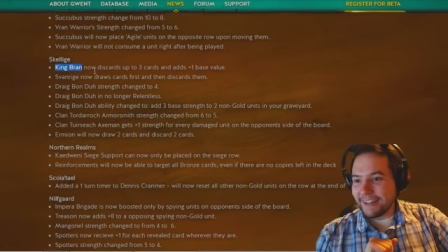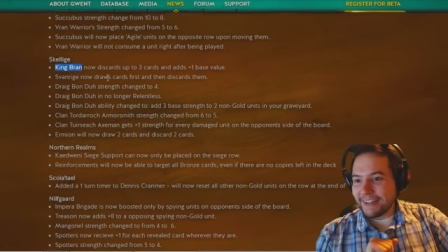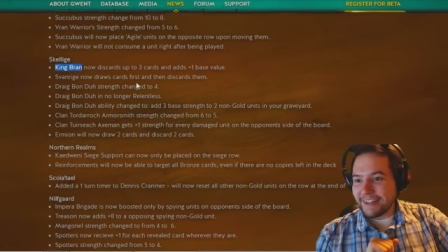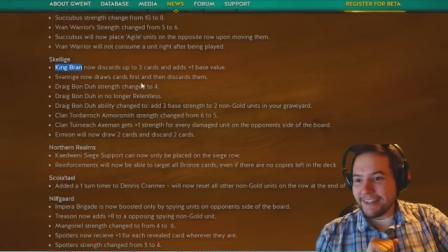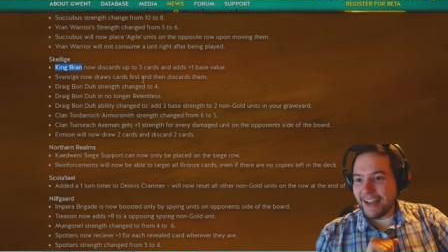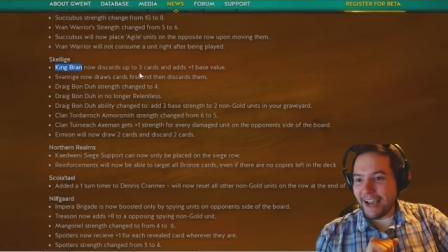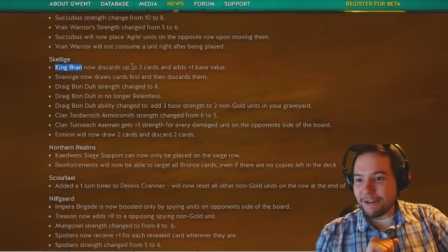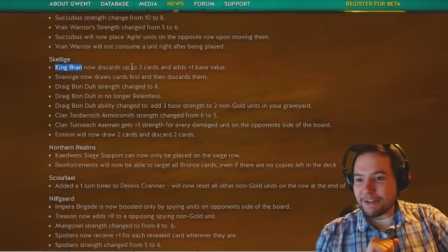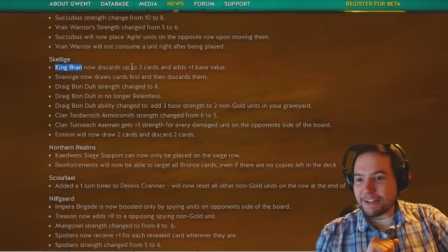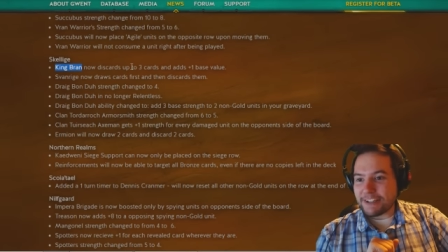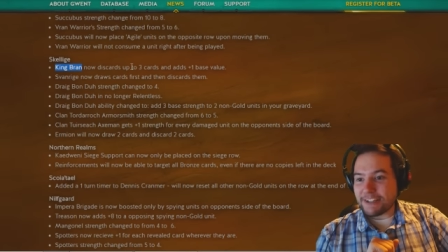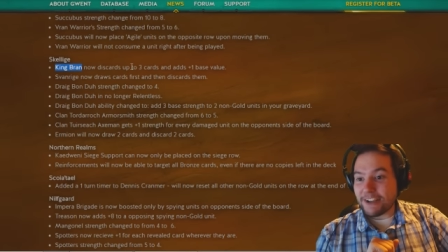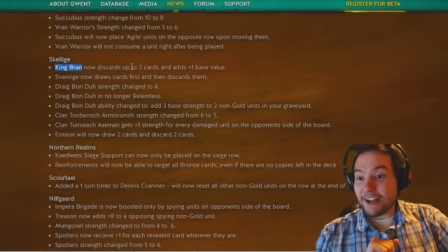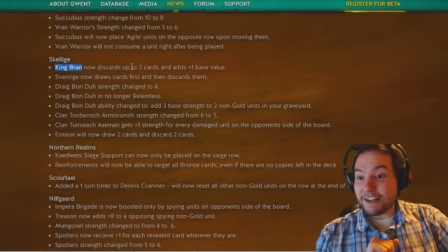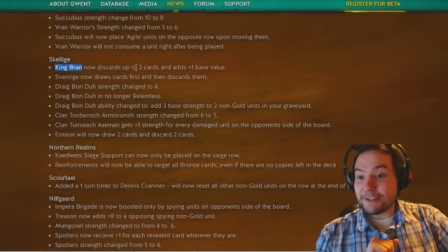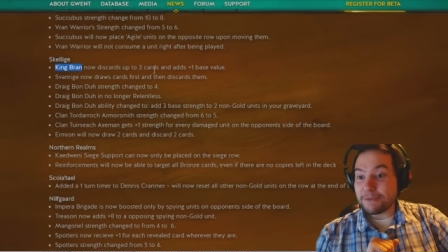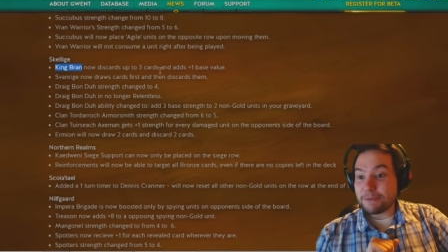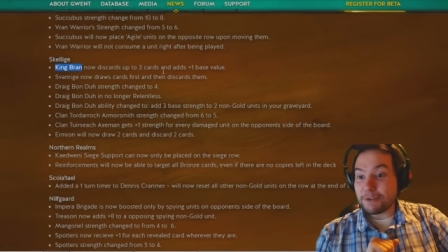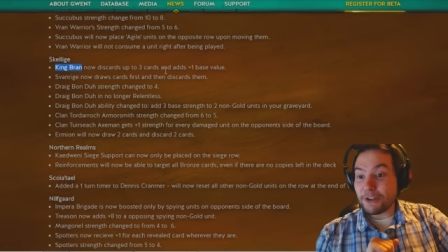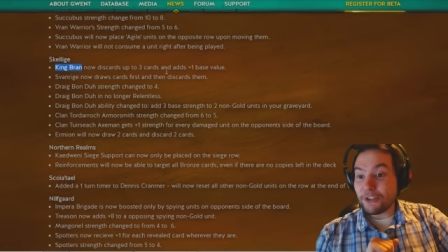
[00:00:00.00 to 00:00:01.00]
Now
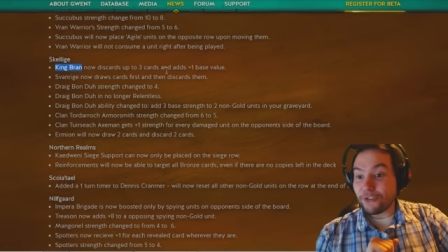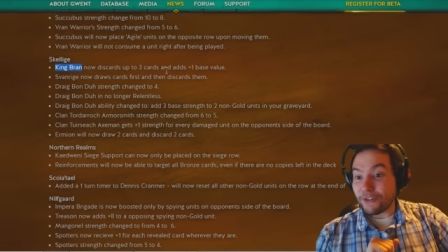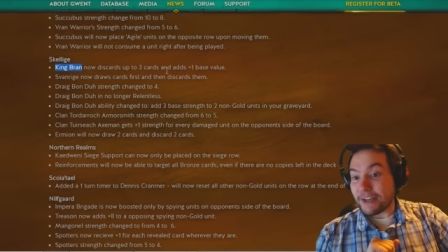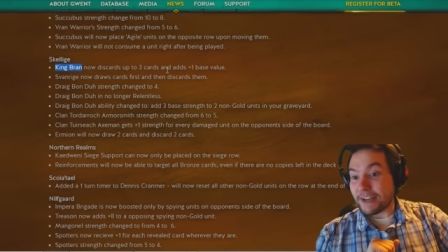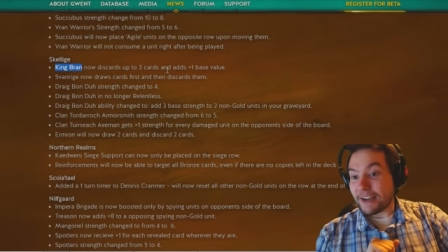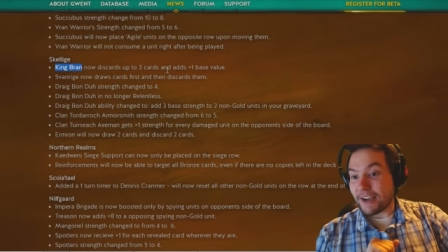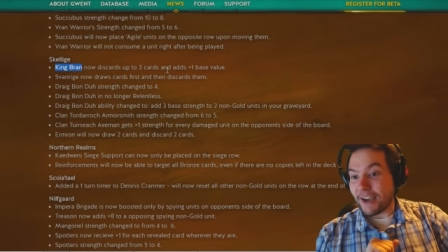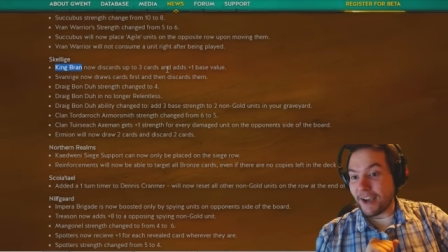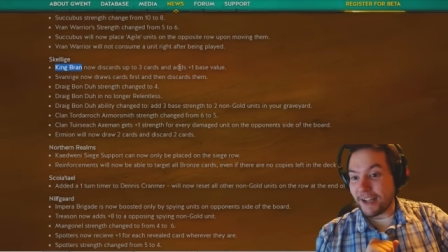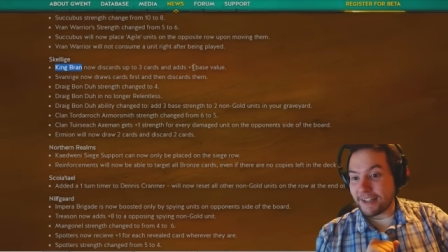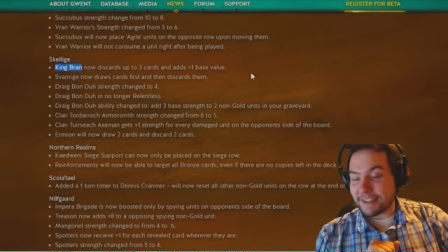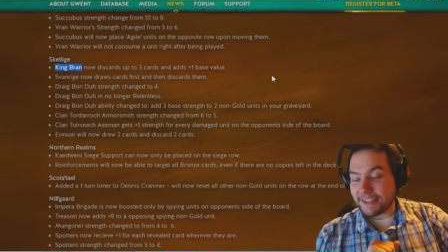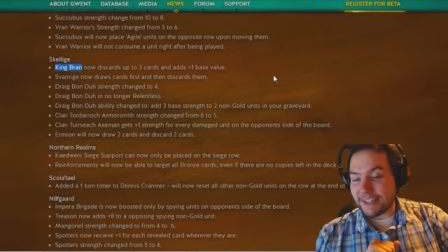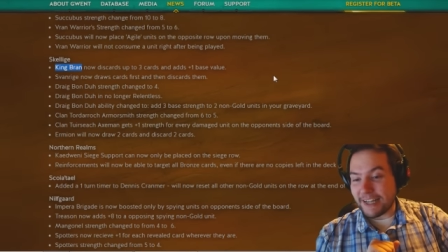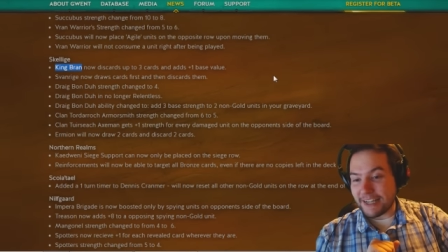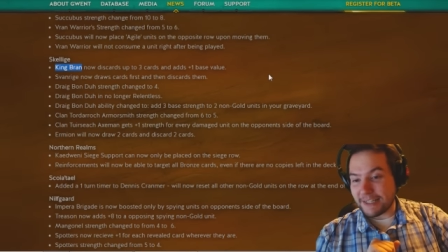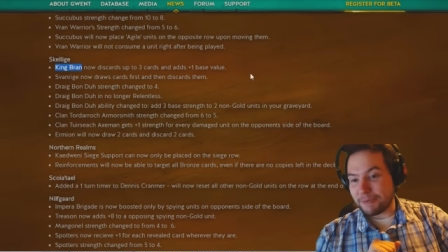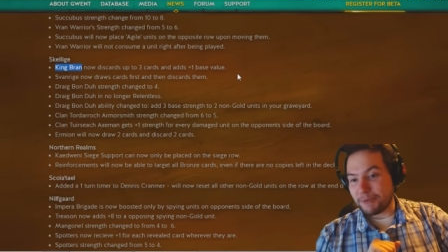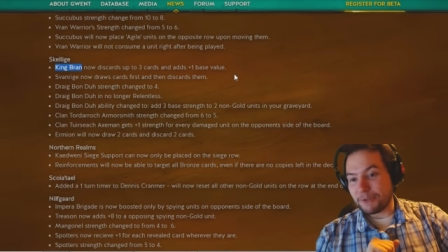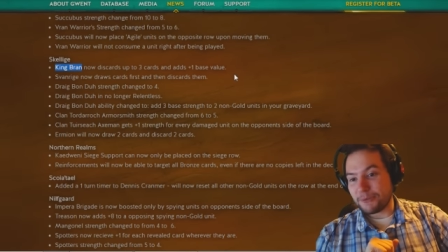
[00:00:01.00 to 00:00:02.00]
discards up to 3 cards and
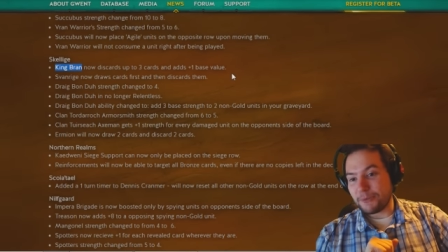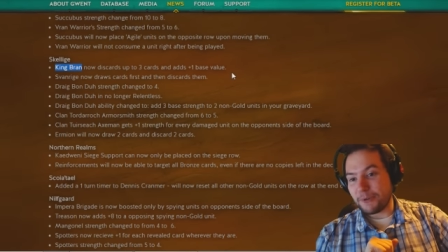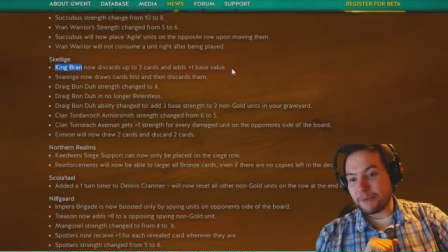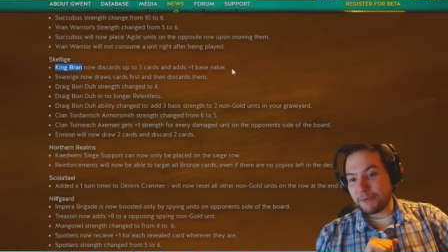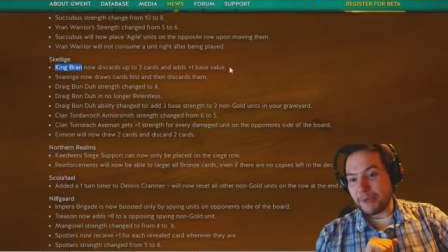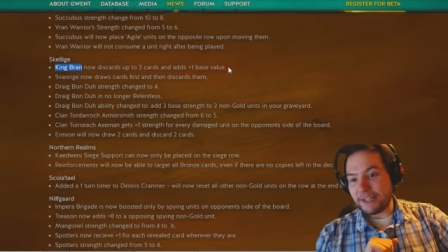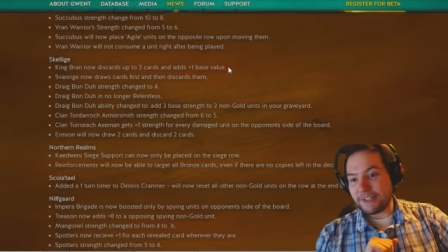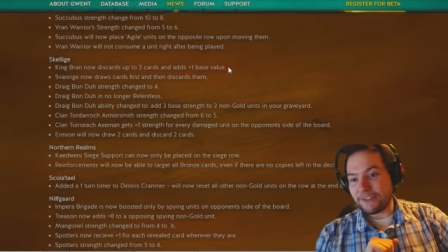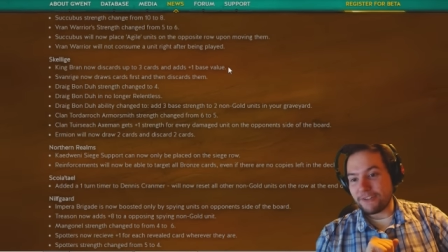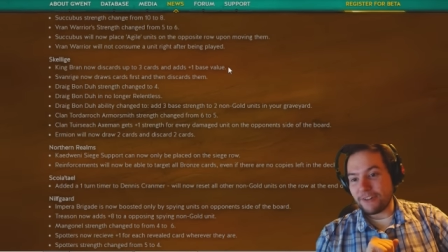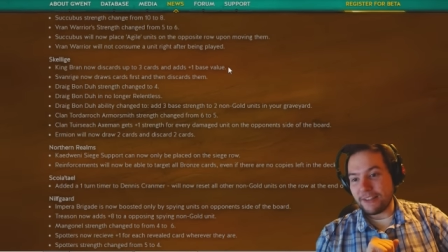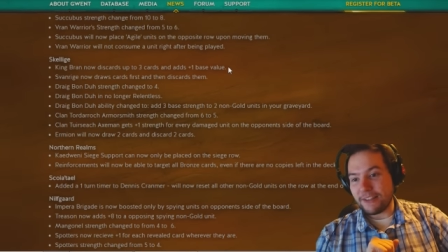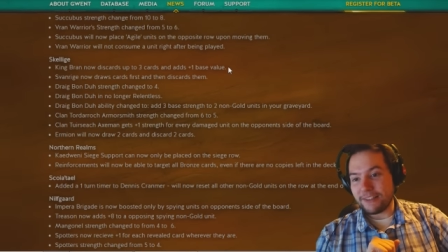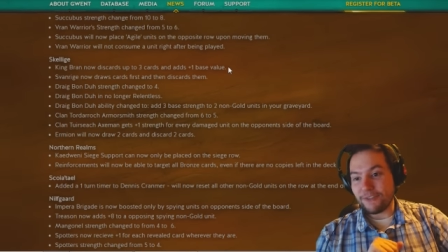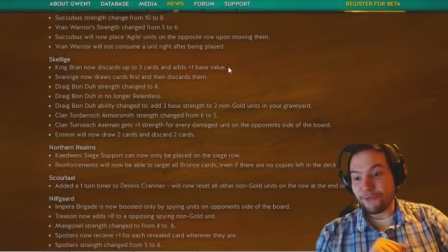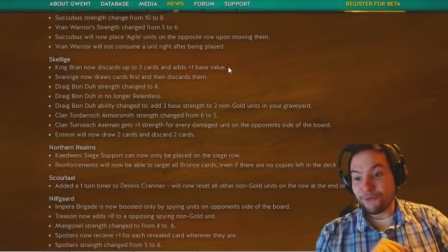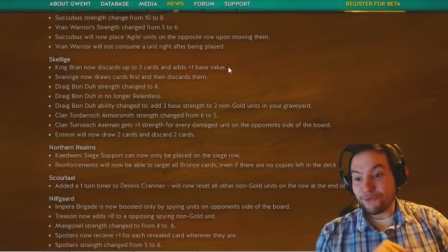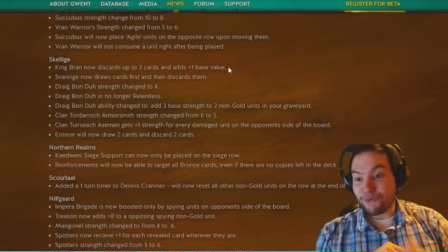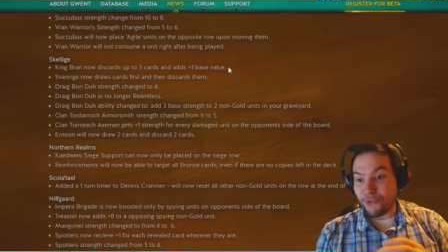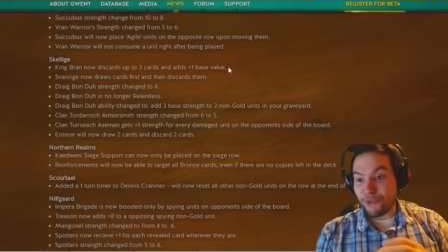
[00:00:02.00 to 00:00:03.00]
adds +1 base
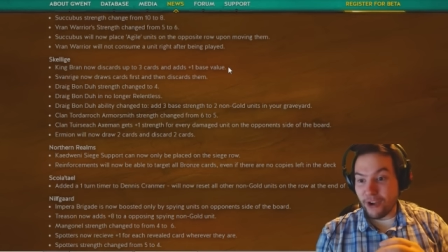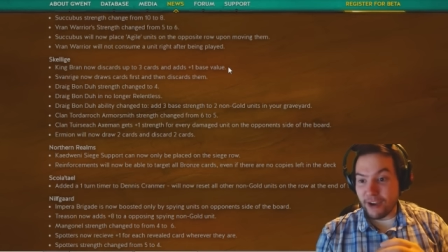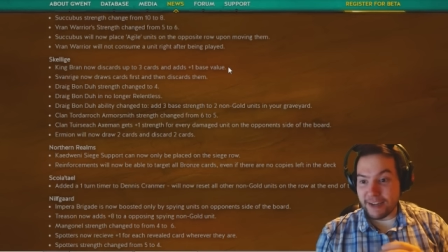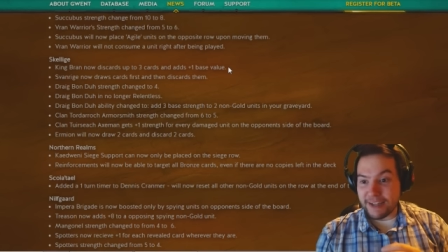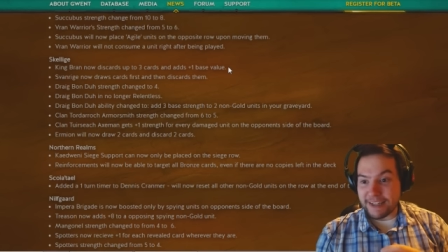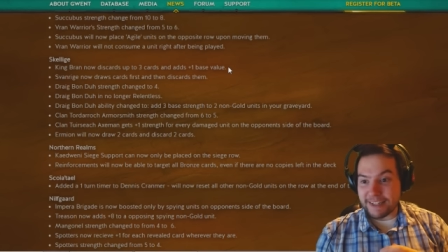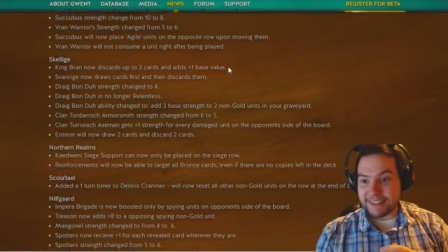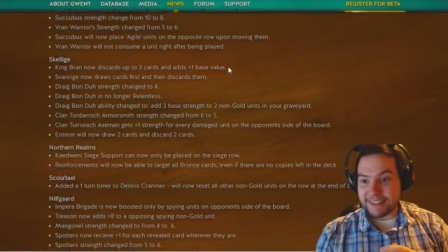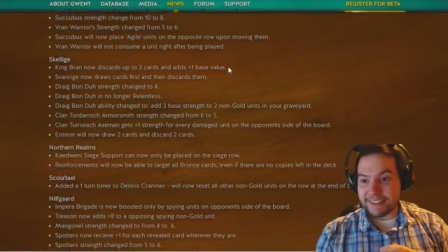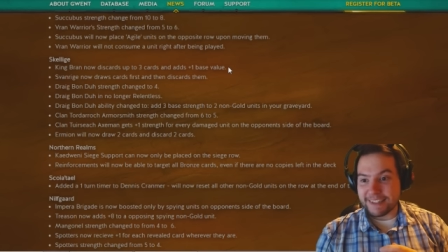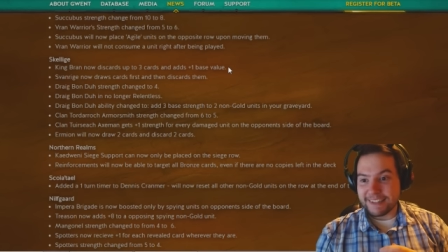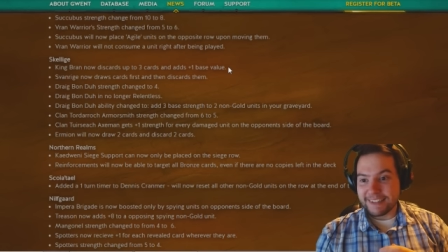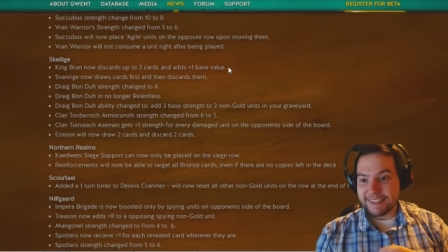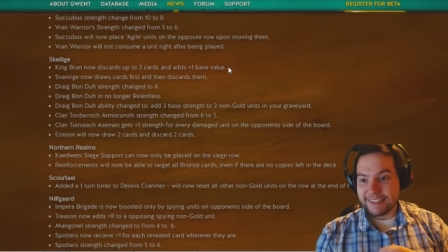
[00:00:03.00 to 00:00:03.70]
strength. Right.